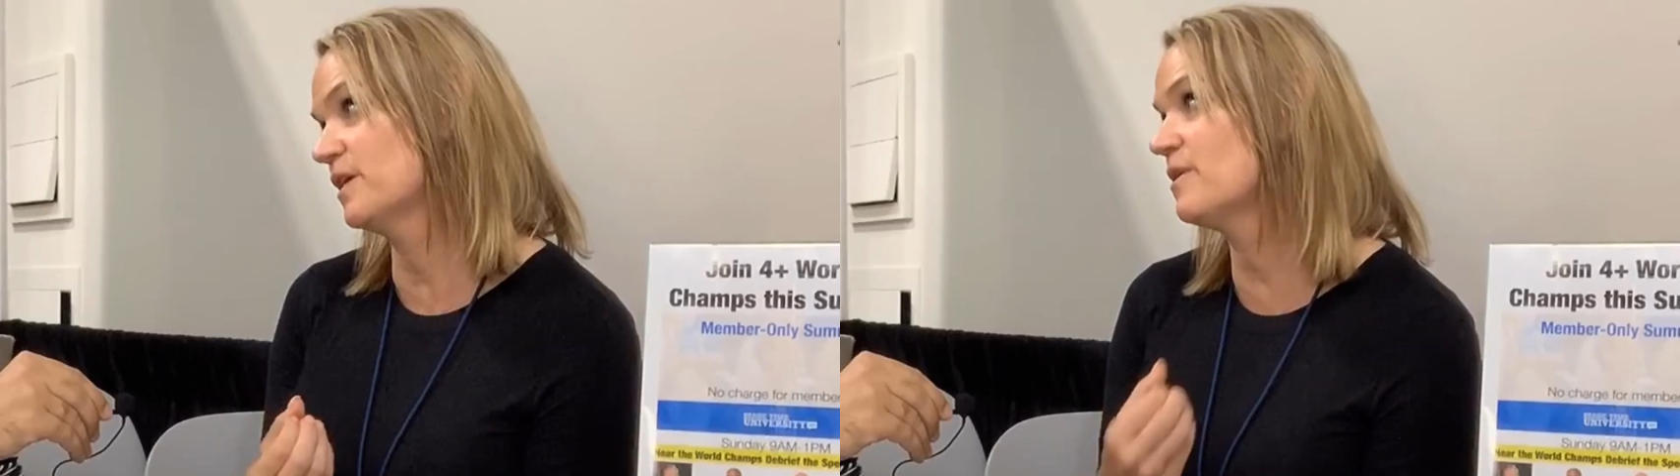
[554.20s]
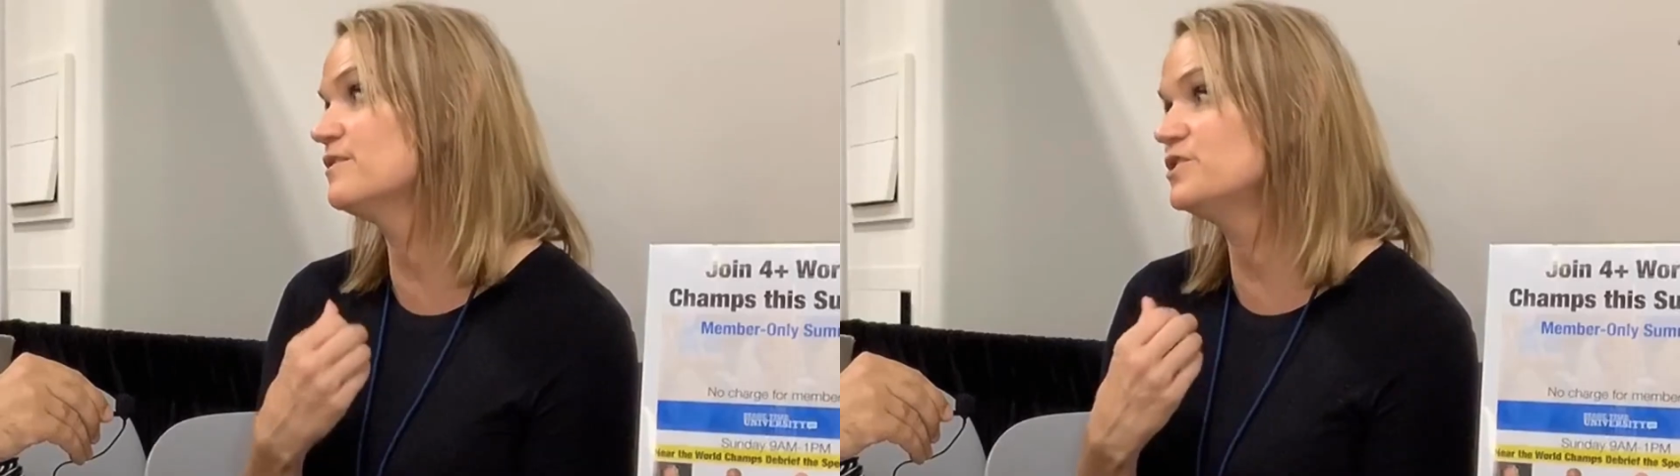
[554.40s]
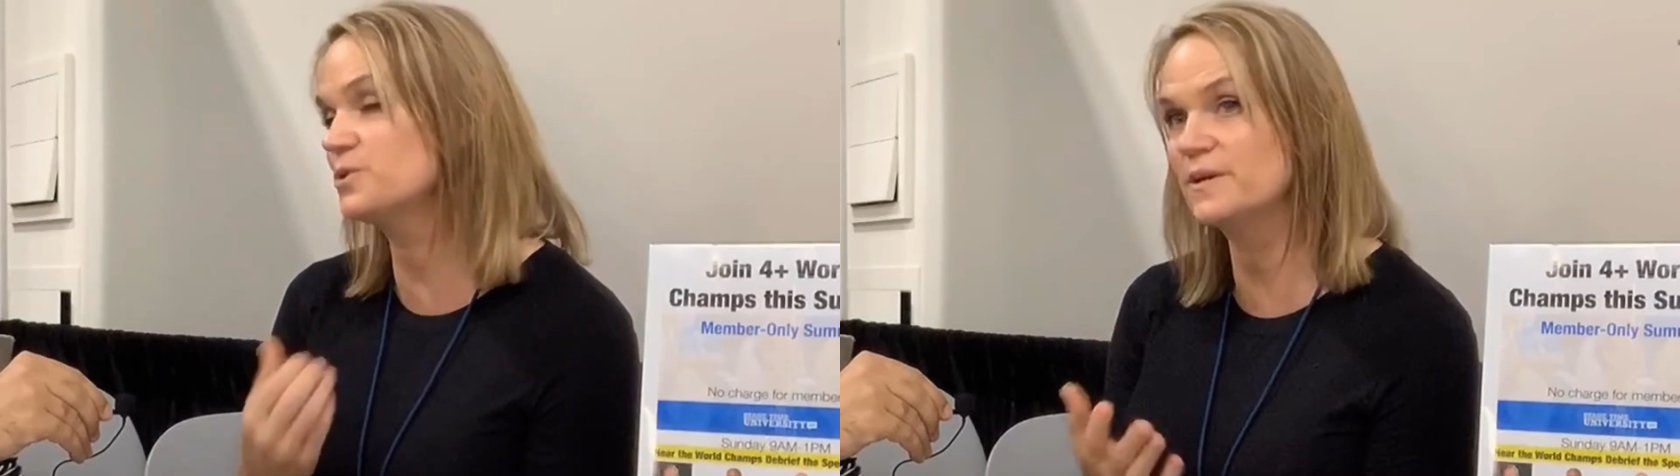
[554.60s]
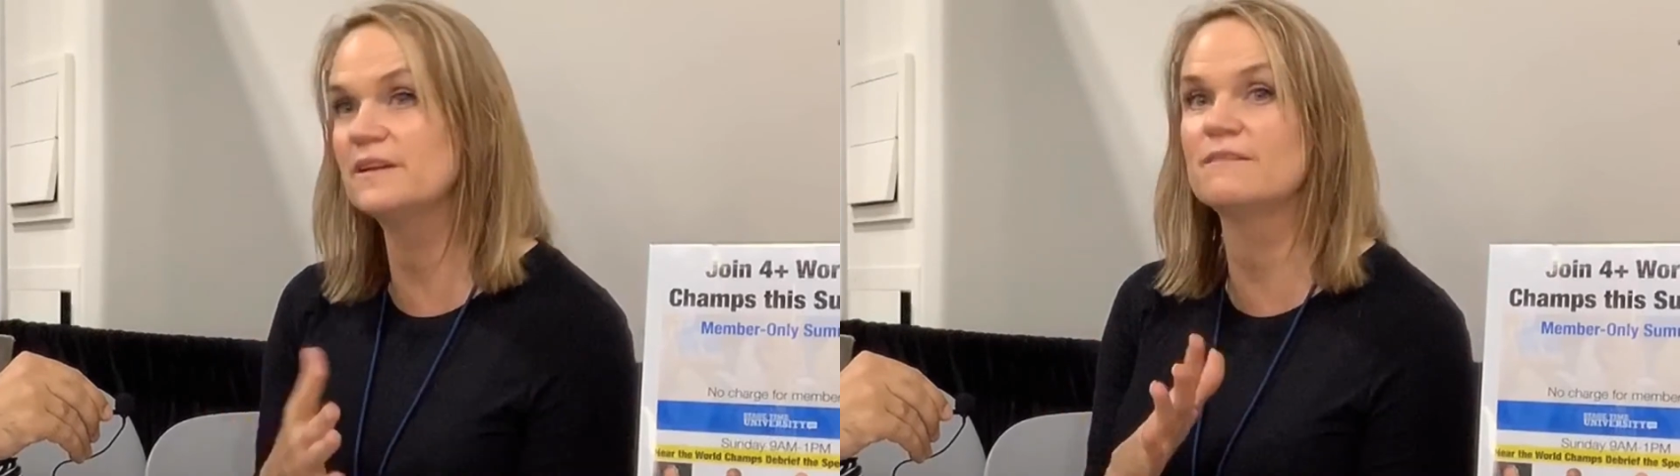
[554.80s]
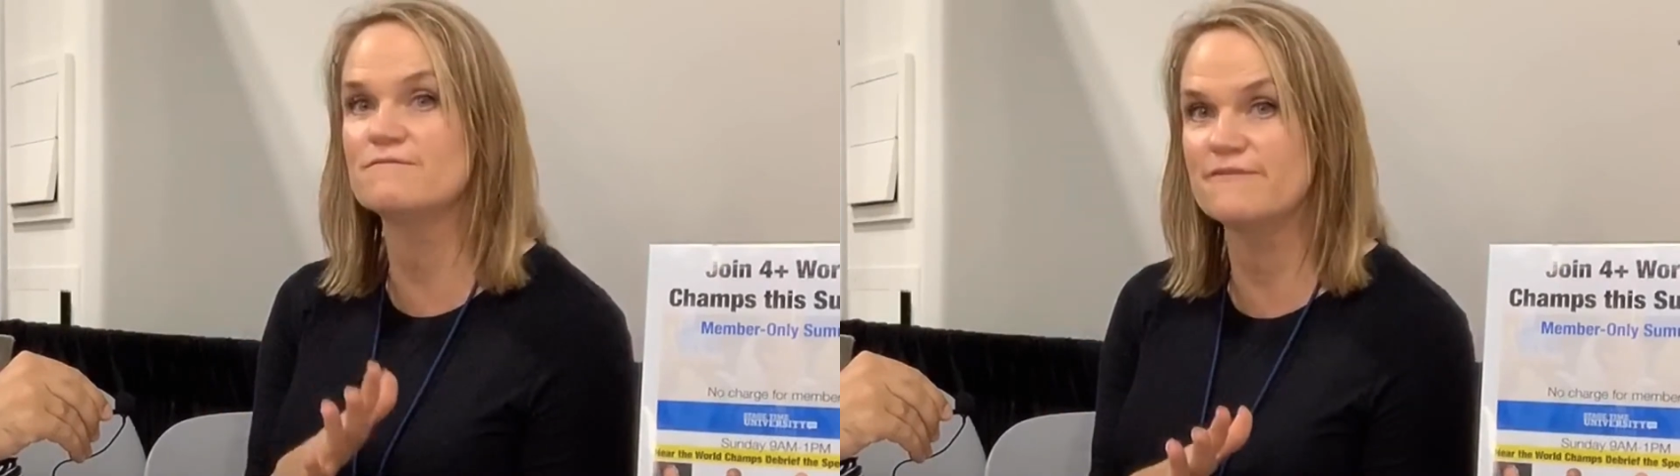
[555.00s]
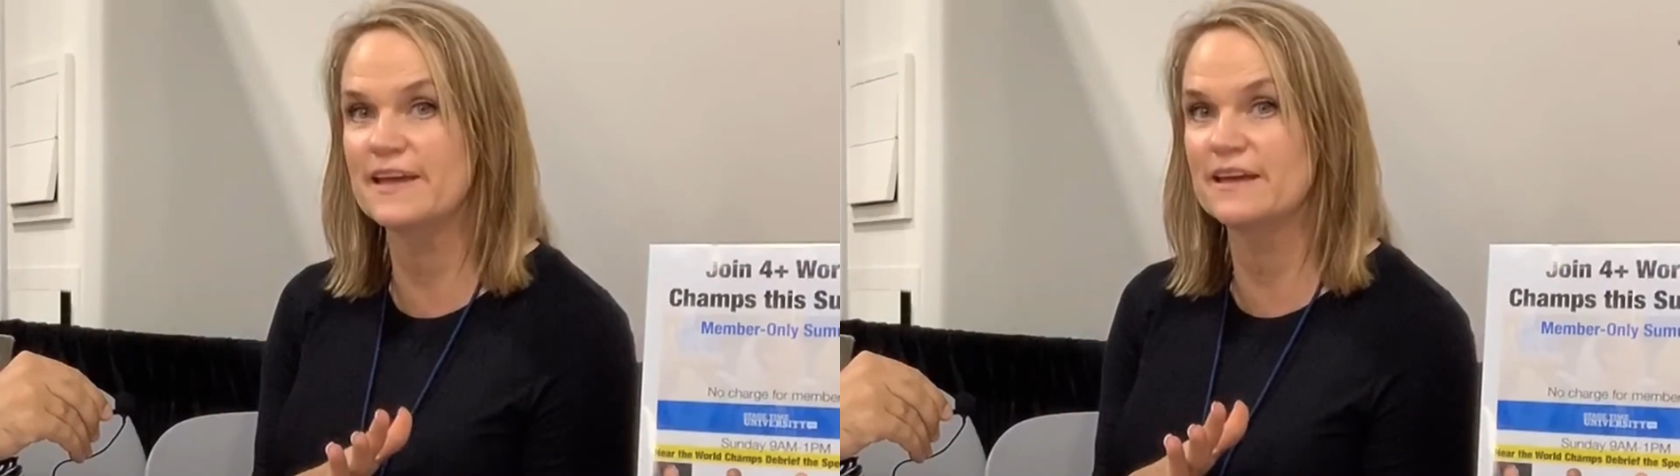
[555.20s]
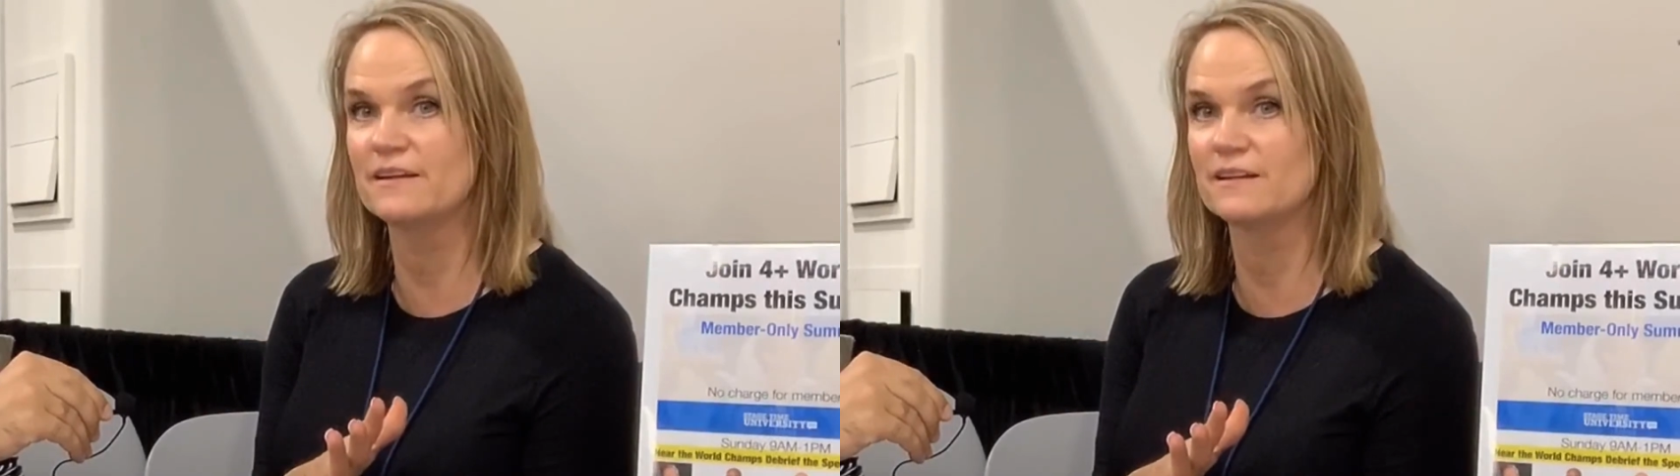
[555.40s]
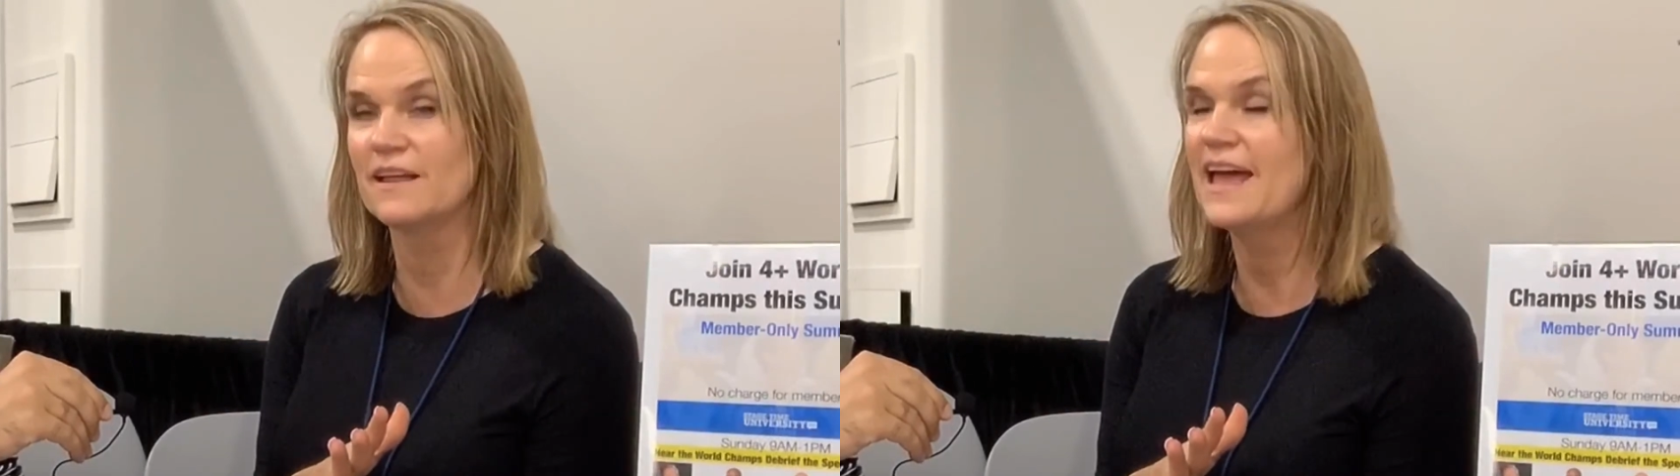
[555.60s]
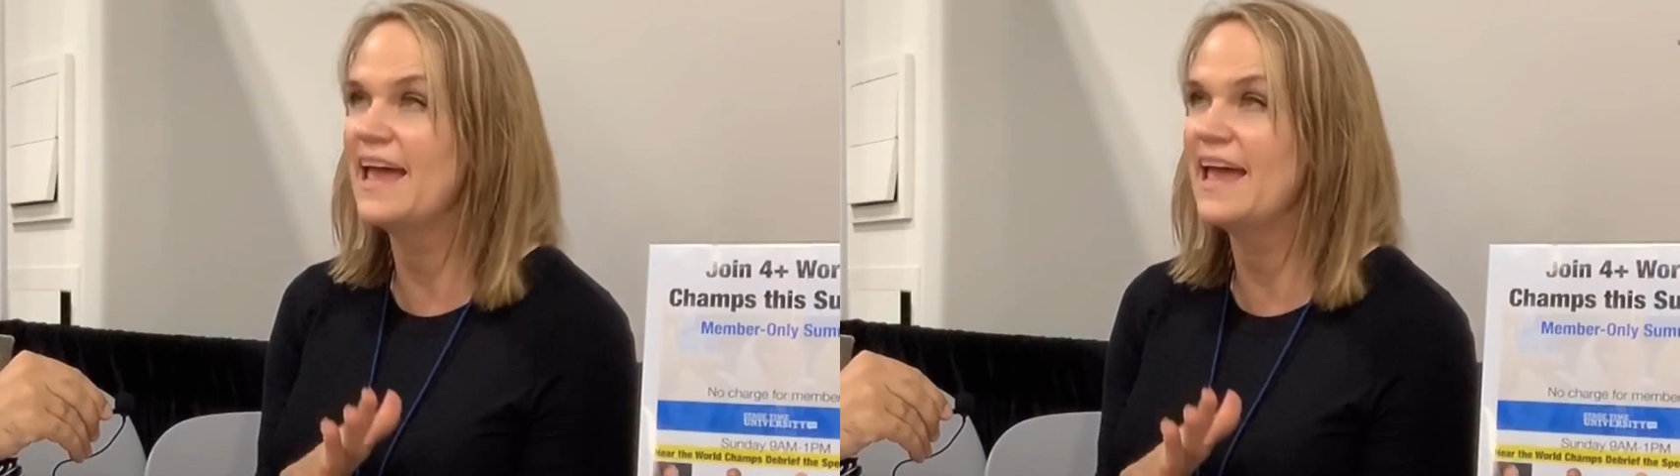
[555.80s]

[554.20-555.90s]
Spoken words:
I'd rather do it and fail.